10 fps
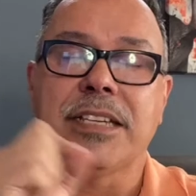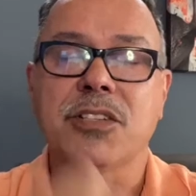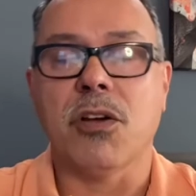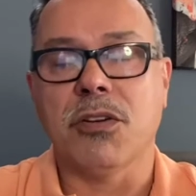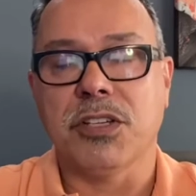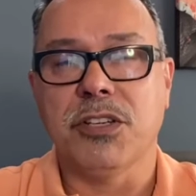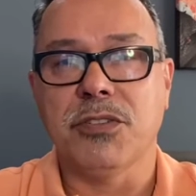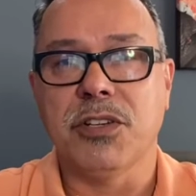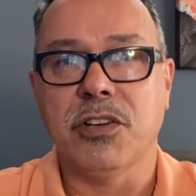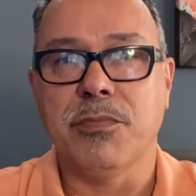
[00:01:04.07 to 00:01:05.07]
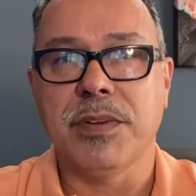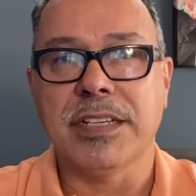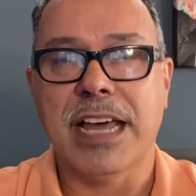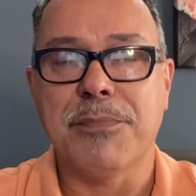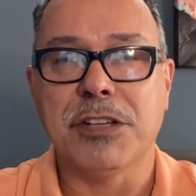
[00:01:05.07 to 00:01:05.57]
go to YouTube,
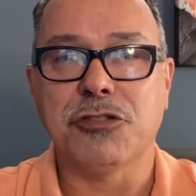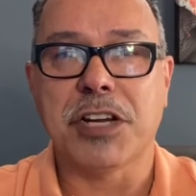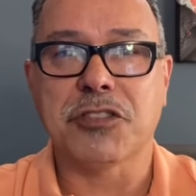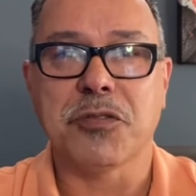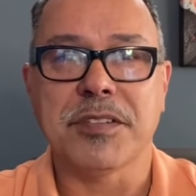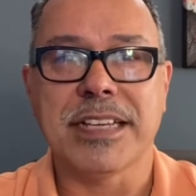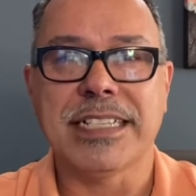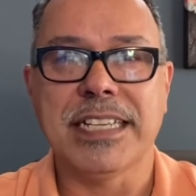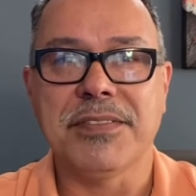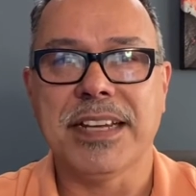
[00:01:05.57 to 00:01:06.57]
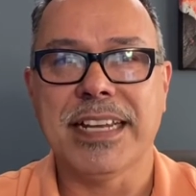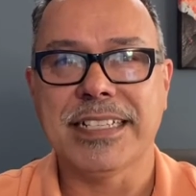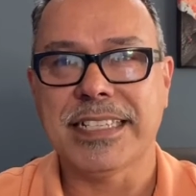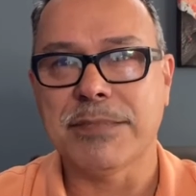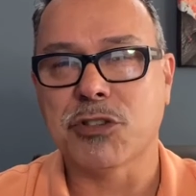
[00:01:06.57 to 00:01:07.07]
type in Drake's Real Estate TV, hit
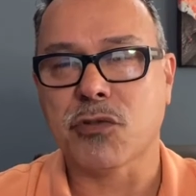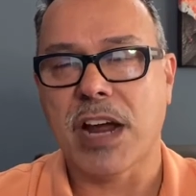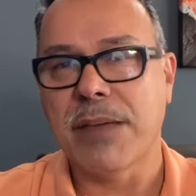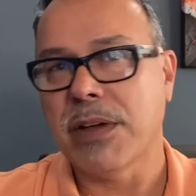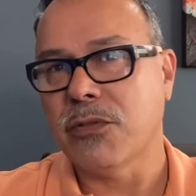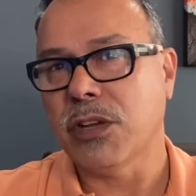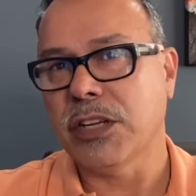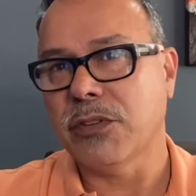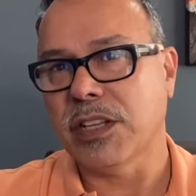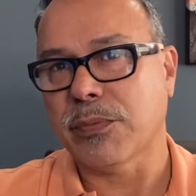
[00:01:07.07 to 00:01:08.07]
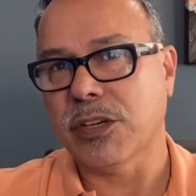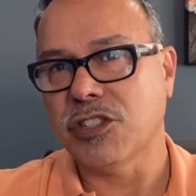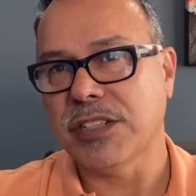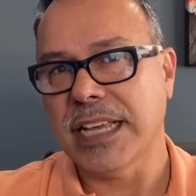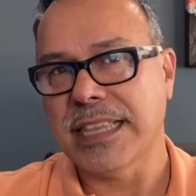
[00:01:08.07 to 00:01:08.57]
subscribe. I'd really, really
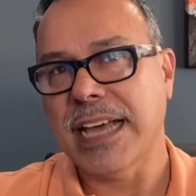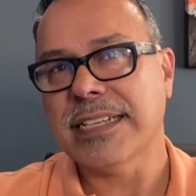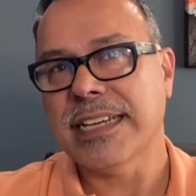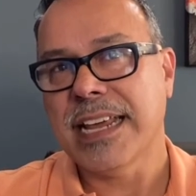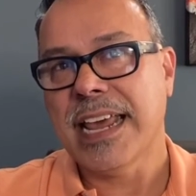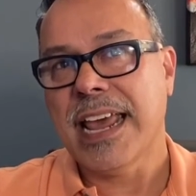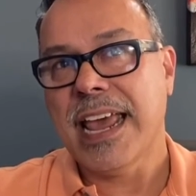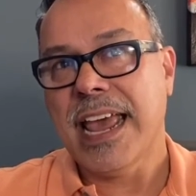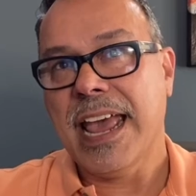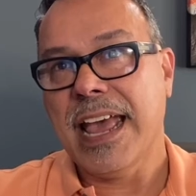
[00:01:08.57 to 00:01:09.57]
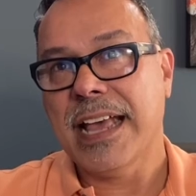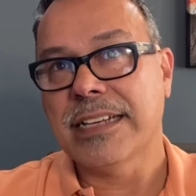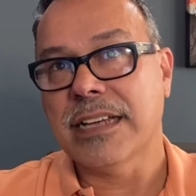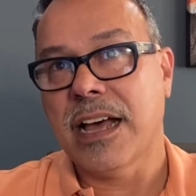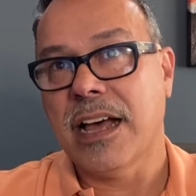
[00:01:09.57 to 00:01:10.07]
appreciate that.
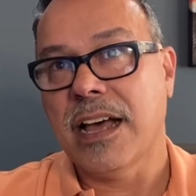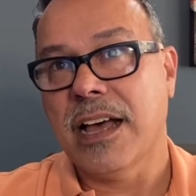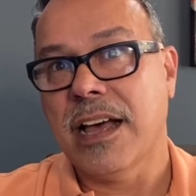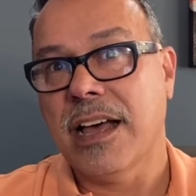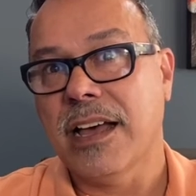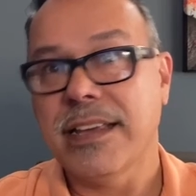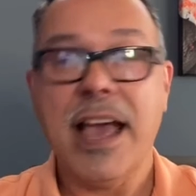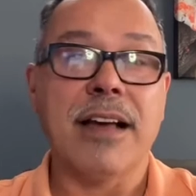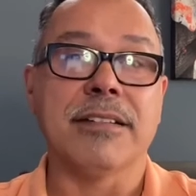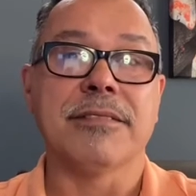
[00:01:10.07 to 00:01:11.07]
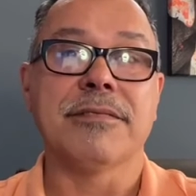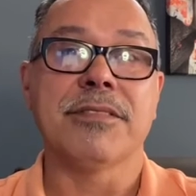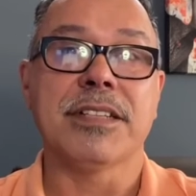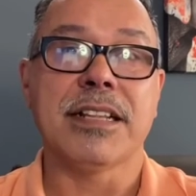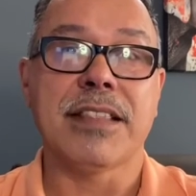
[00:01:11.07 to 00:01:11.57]
And yeah,
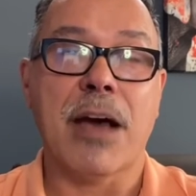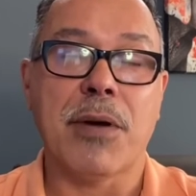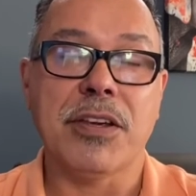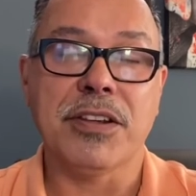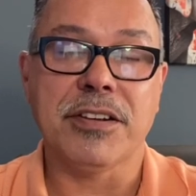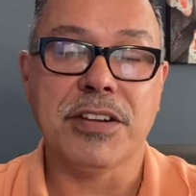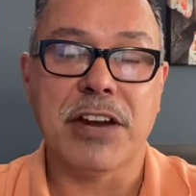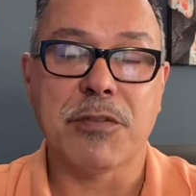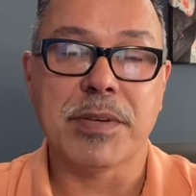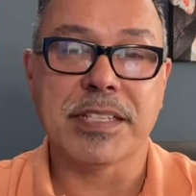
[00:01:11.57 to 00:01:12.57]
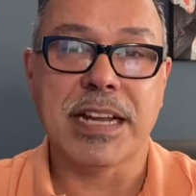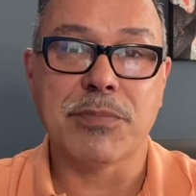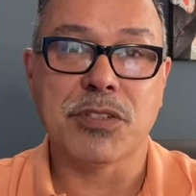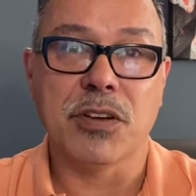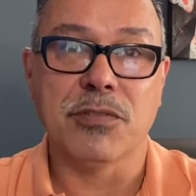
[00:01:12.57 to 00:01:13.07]
that way you never miss an
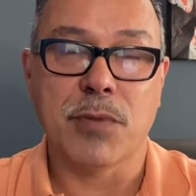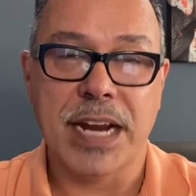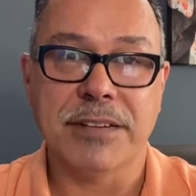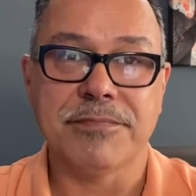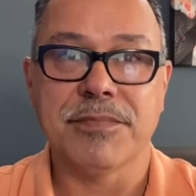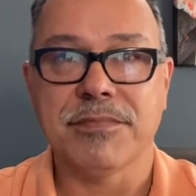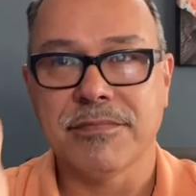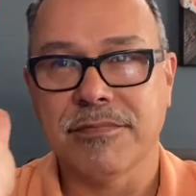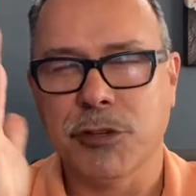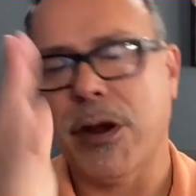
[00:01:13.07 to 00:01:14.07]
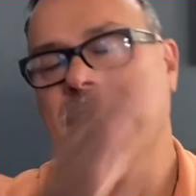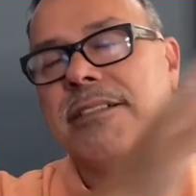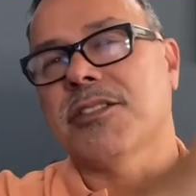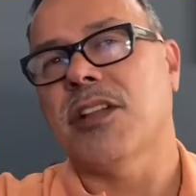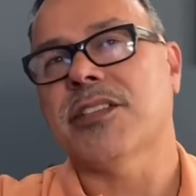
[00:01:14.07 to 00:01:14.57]
episode, right?
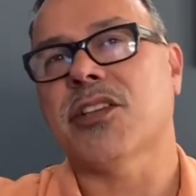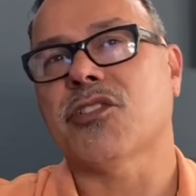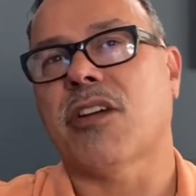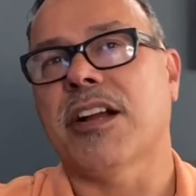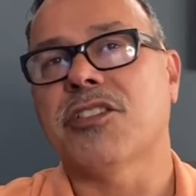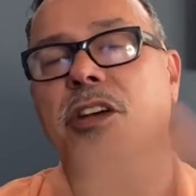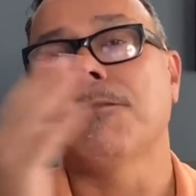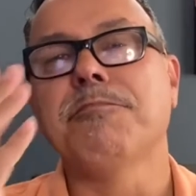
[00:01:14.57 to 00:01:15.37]
Great. So let's get started. So,